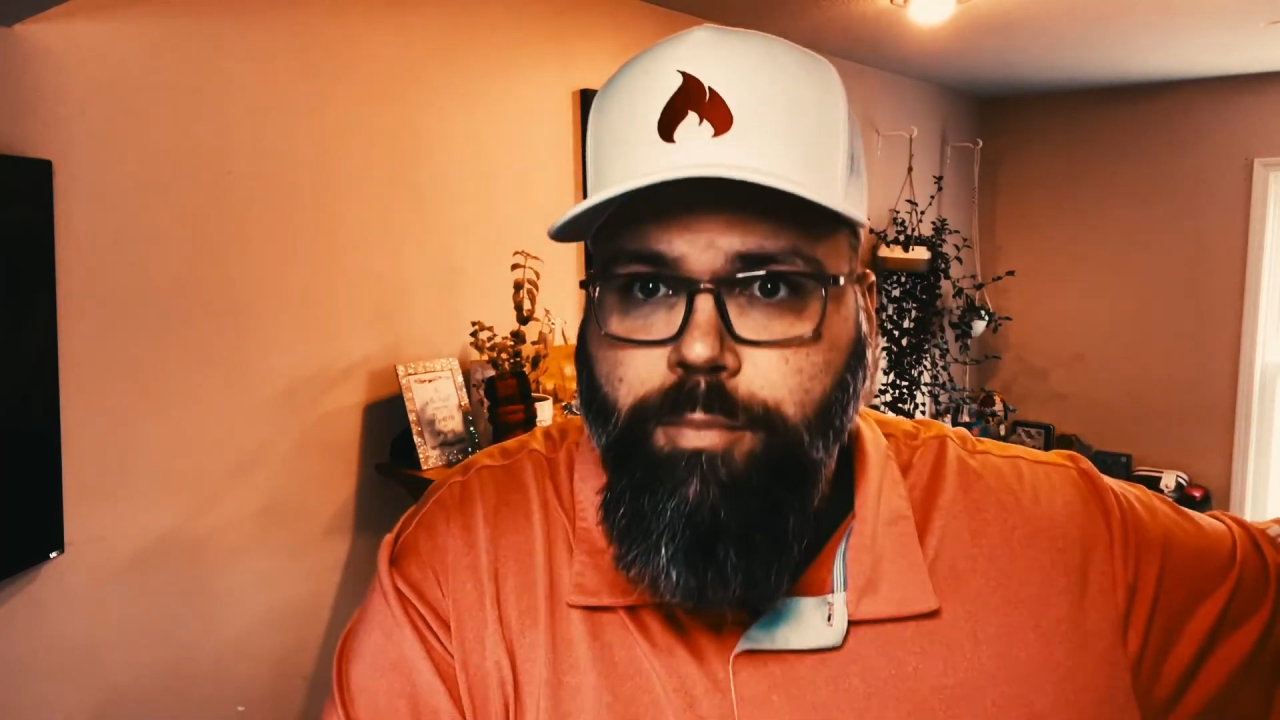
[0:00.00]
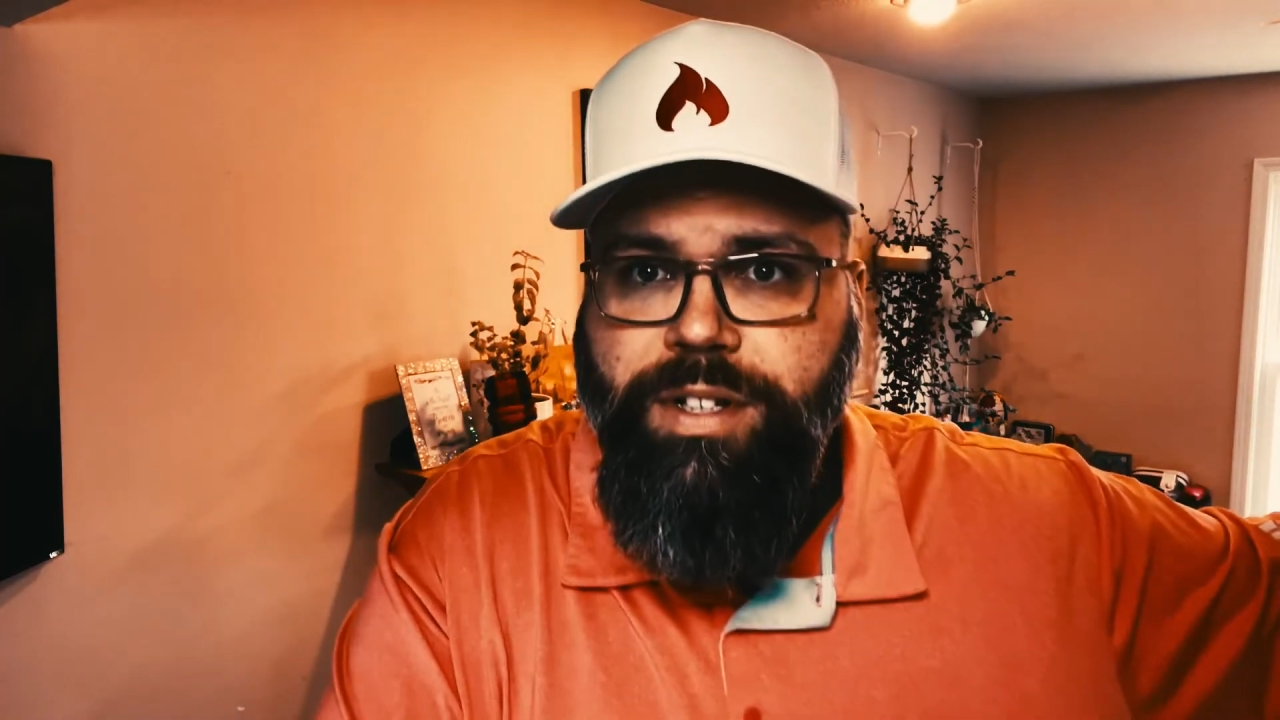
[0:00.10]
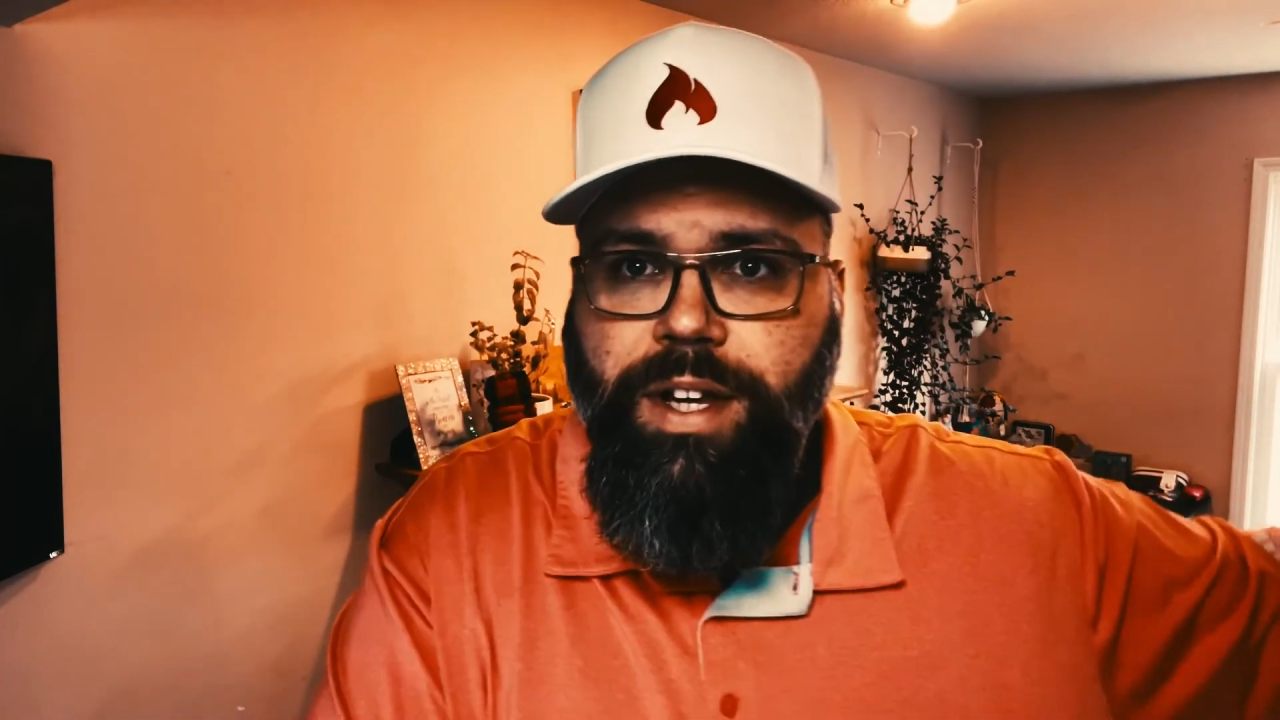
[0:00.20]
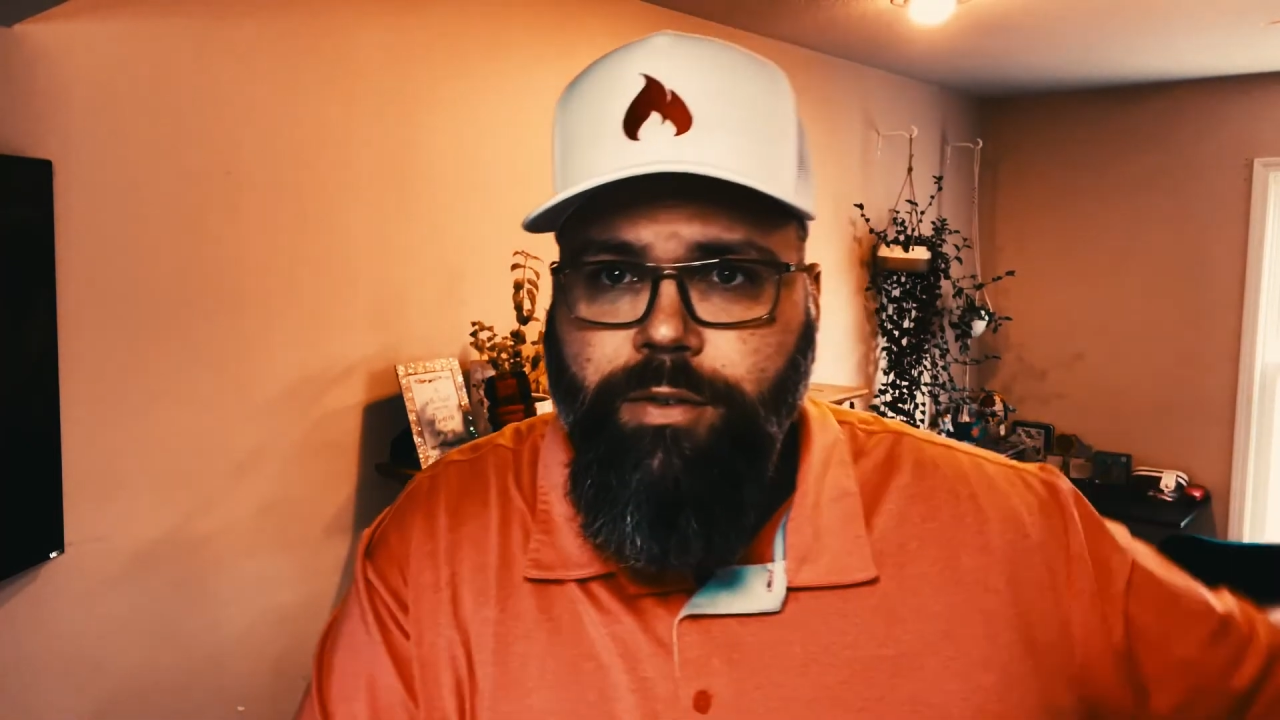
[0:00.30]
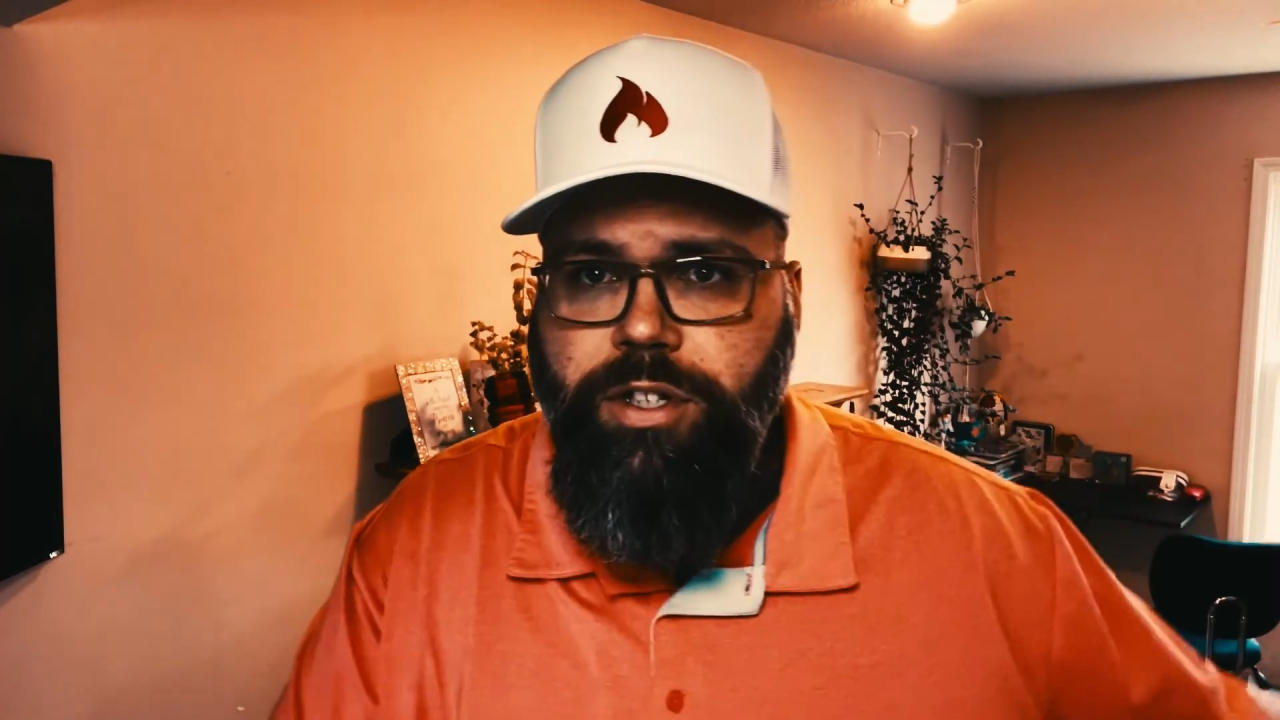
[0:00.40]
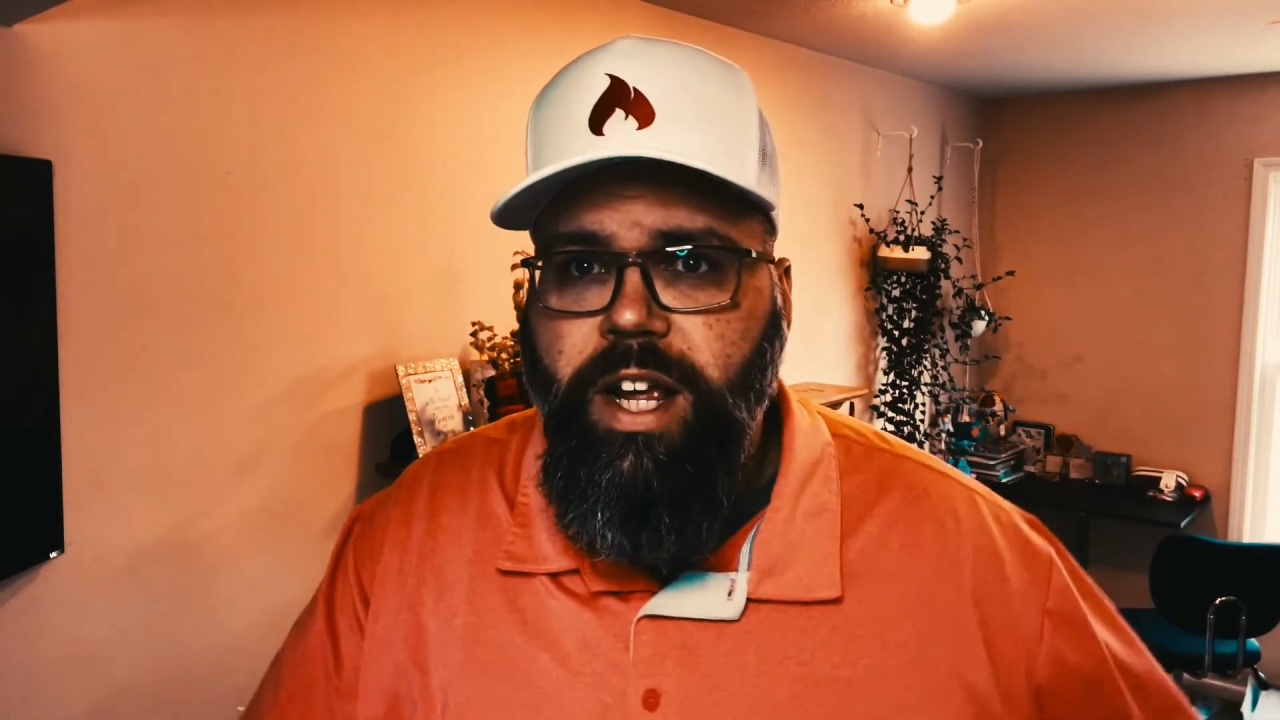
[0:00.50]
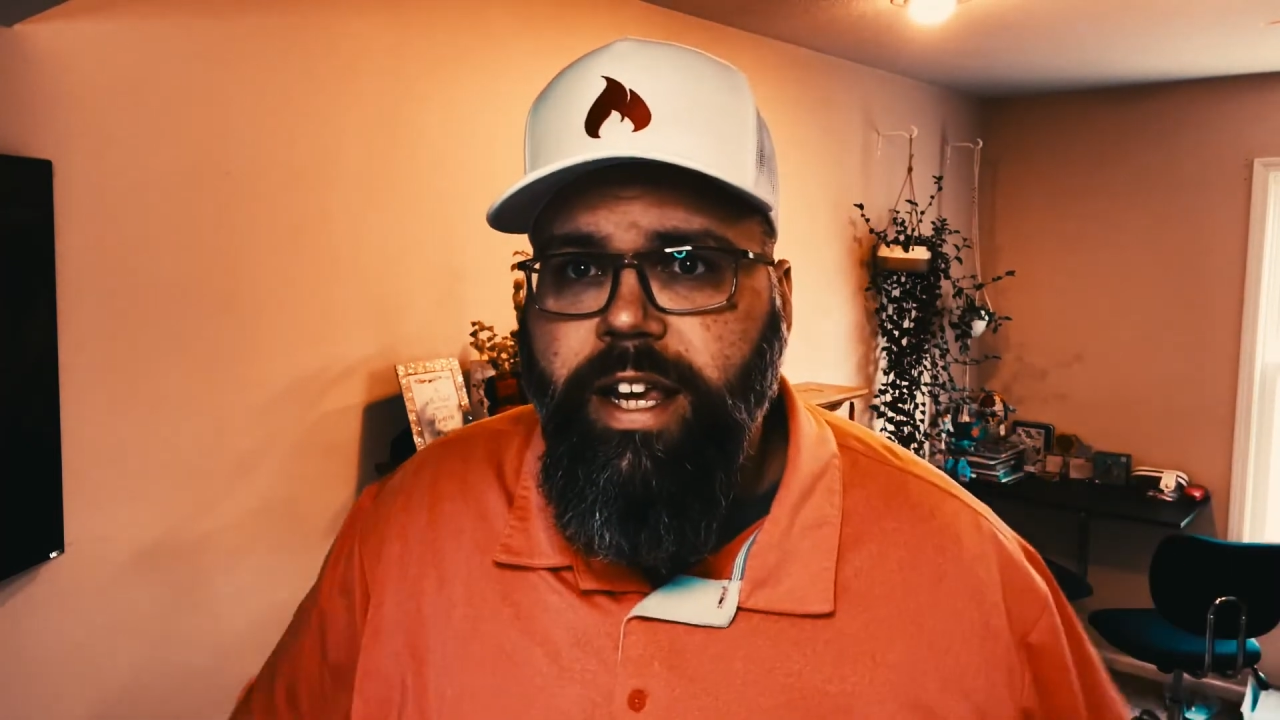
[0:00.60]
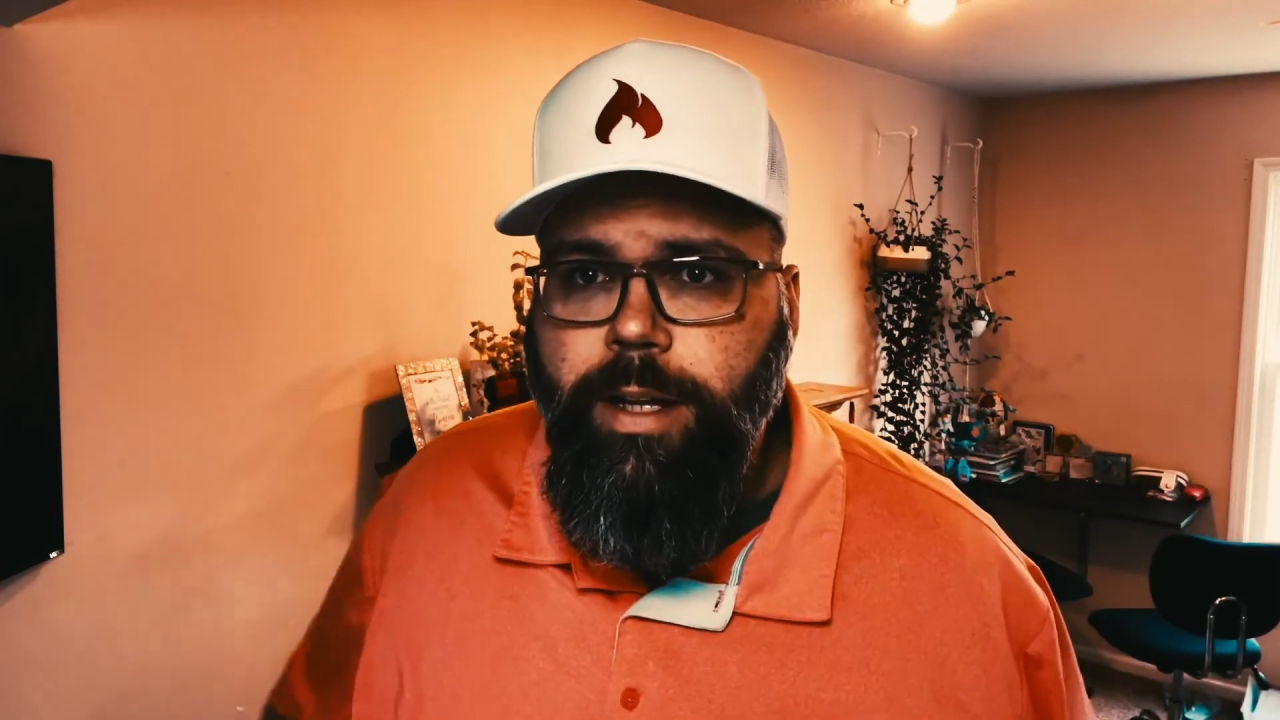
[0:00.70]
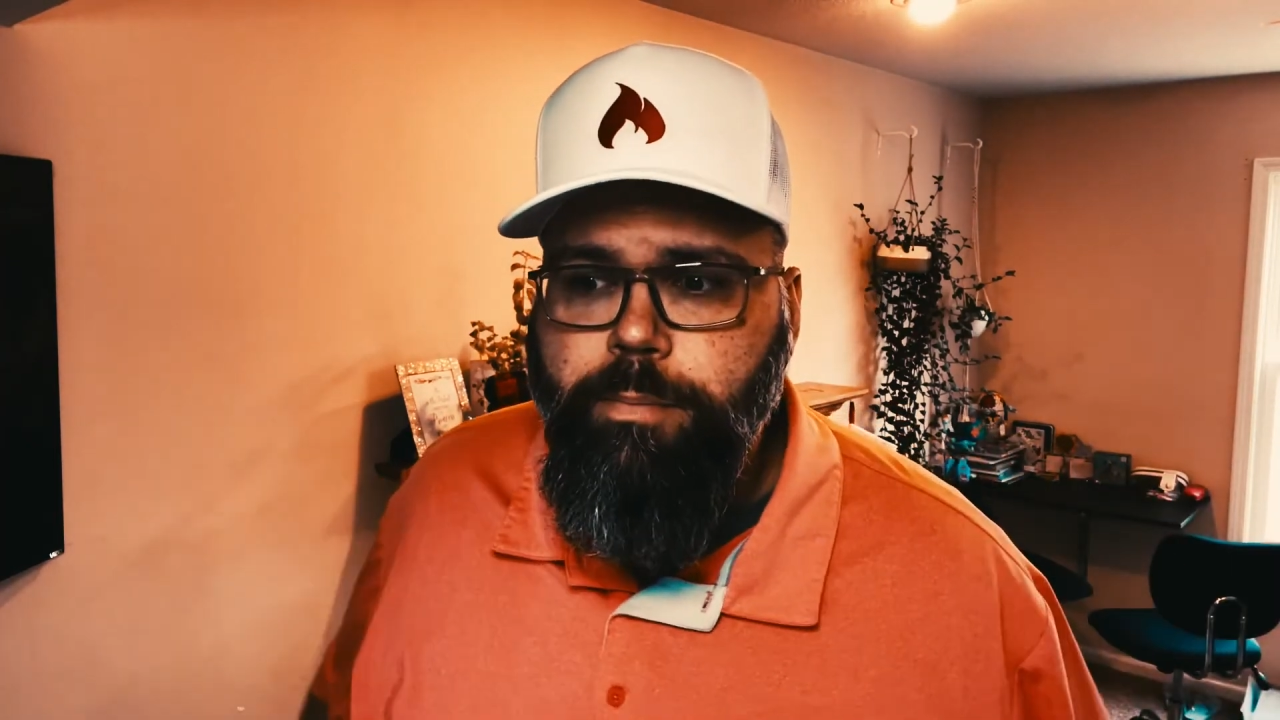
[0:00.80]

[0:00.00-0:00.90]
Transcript: receivers taken,